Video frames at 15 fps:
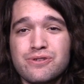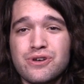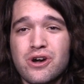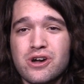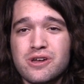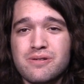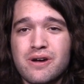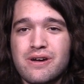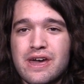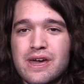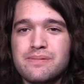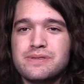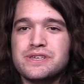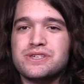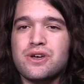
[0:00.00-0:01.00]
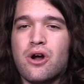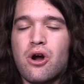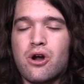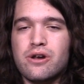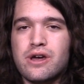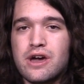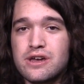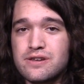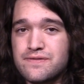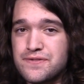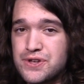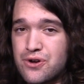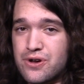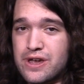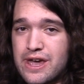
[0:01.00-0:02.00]
we're talking about AMD's R9
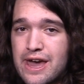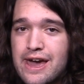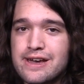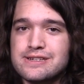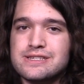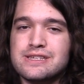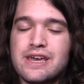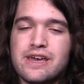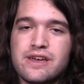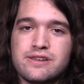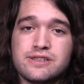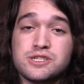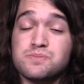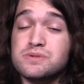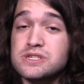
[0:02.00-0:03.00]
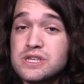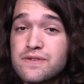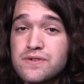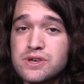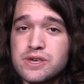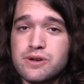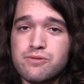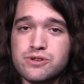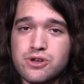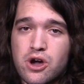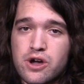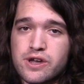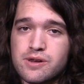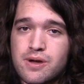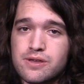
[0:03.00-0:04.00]
Fury X, and specifically we're
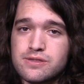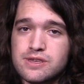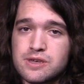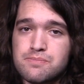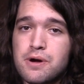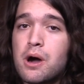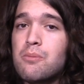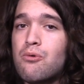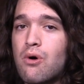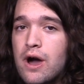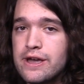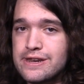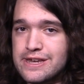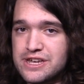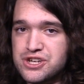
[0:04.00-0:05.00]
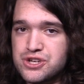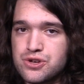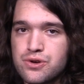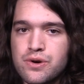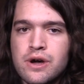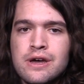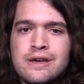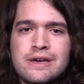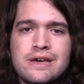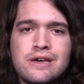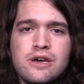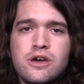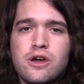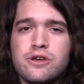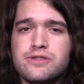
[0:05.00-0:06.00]
talking about the pump wine issue.
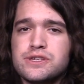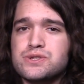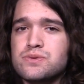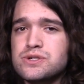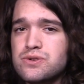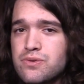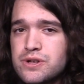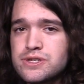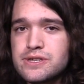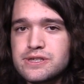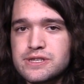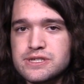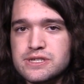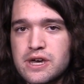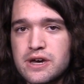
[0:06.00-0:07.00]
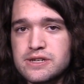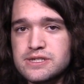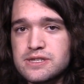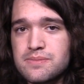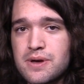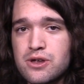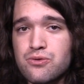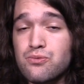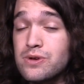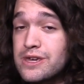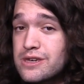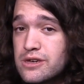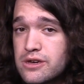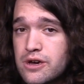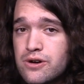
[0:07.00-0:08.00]
This was originally discussed about a
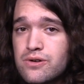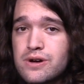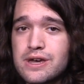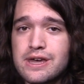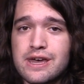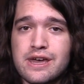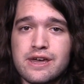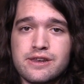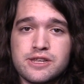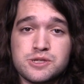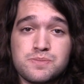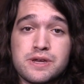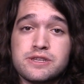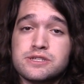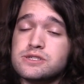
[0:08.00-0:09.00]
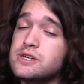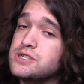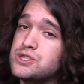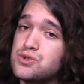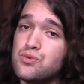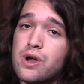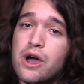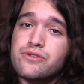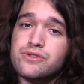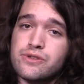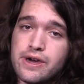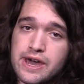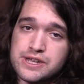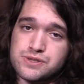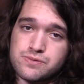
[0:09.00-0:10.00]
week ago, and it's been discussed throughout the
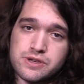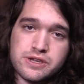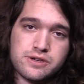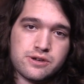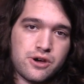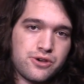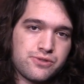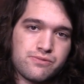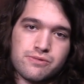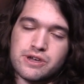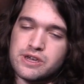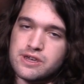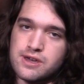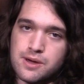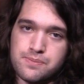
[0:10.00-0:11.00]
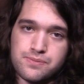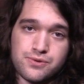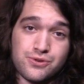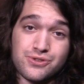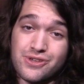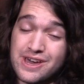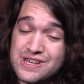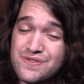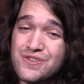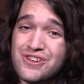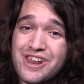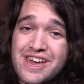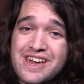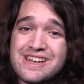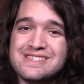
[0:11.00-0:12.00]
last week, all the way up through the last
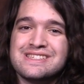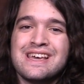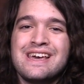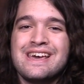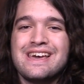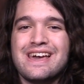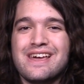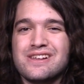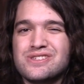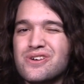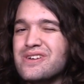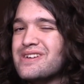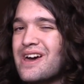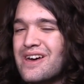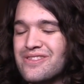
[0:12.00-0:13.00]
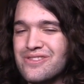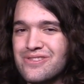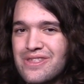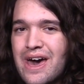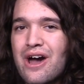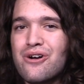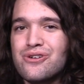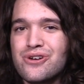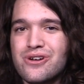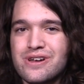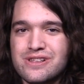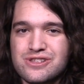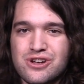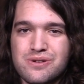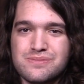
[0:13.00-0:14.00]
few days, and it's only gotten louder
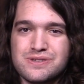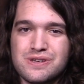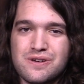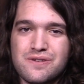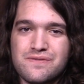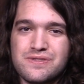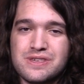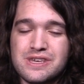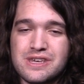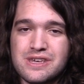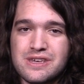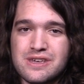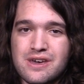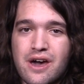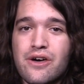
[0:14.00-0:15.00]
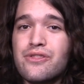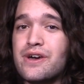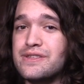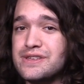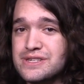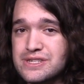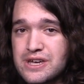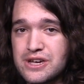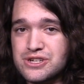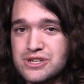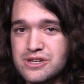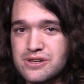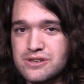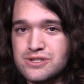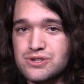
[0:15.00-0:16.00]
in terms of the online
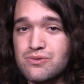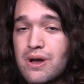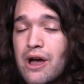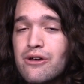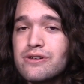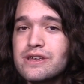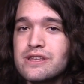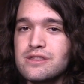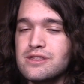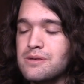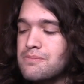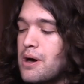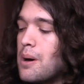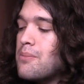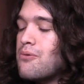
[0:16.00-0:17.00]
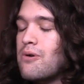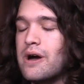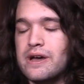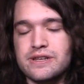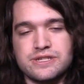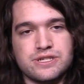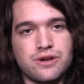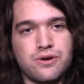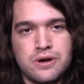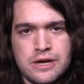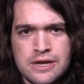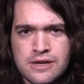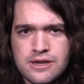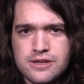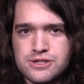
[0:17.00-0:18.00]
discussion surrounding the pump wine. So
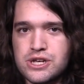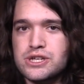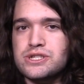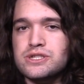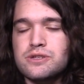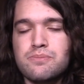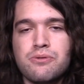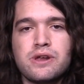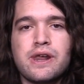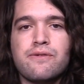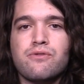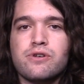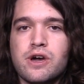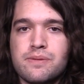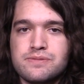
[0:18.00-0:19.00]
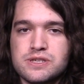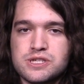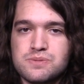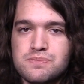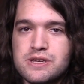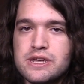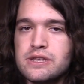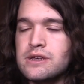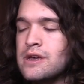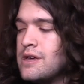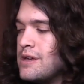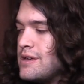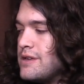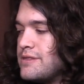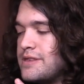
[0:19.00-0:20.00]
just to bring everyone up to speed,
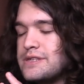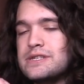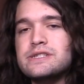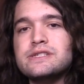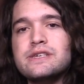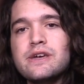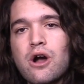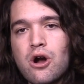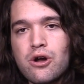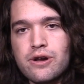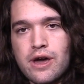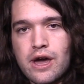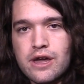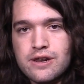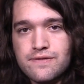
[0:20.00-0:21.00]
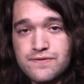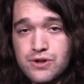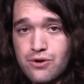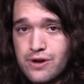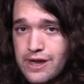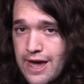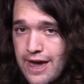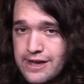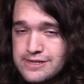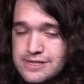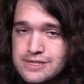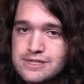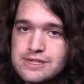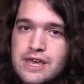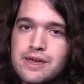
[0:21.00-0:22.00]
this is the R9 Fury X.
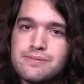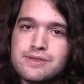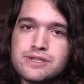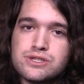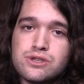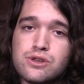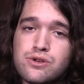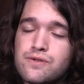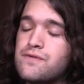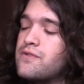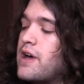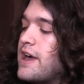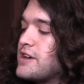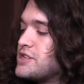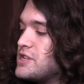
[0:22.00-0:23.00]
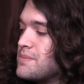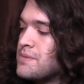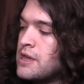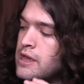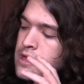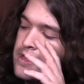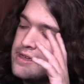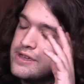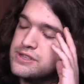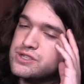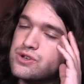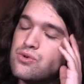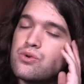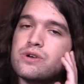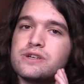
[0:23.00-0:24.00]
This is AMD's new flagship.
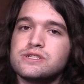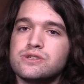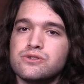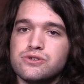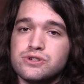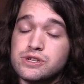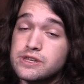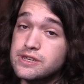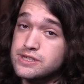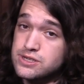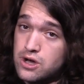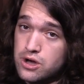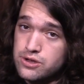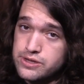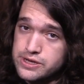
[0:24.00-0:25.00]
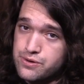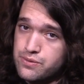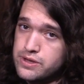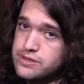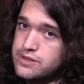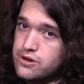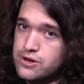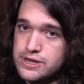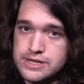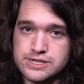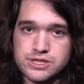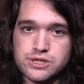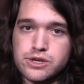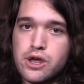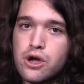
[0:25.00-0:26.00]
Its cooling solution is all liquid. There
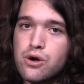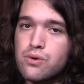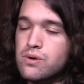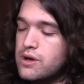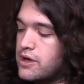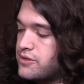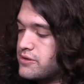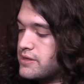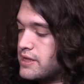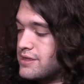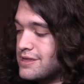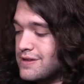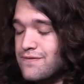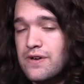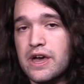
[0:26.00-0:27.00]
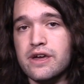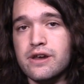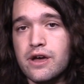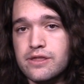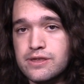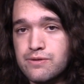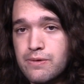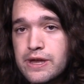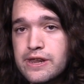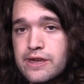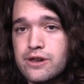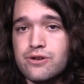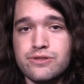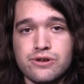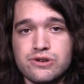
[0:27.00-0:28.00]
is no, other than the fan on the
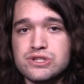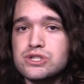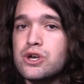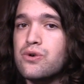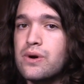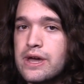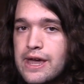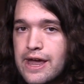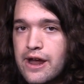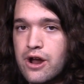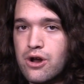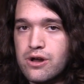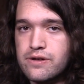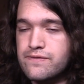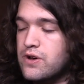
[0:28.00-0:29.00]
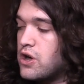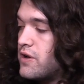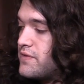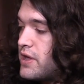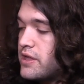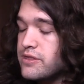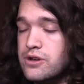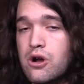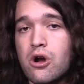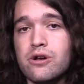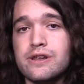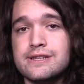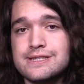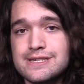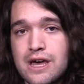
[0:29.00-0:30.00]
radiator, there is no air involved on the
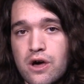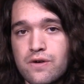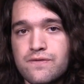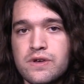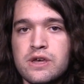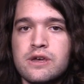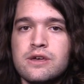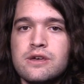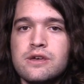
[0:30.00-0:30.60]
card itself.